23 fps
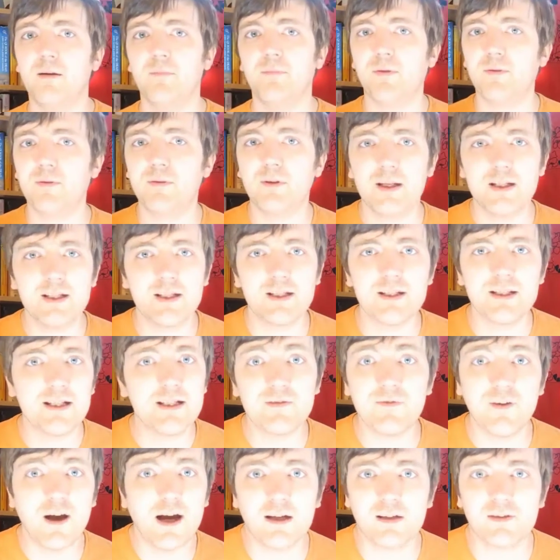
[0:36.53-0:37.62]
But listen to
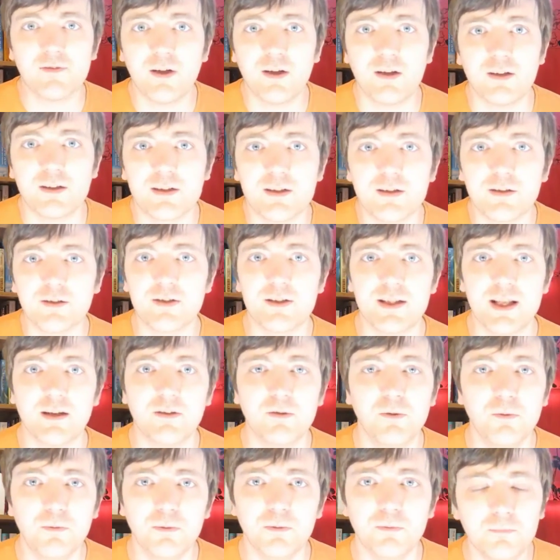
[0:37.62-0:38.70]
these facts first because they're
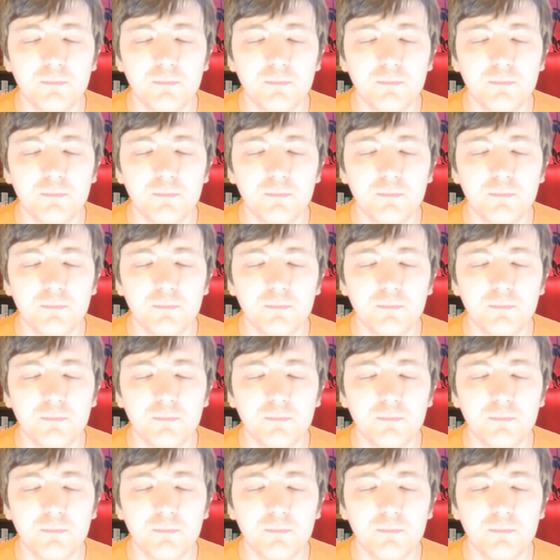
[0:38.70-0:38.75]
cool.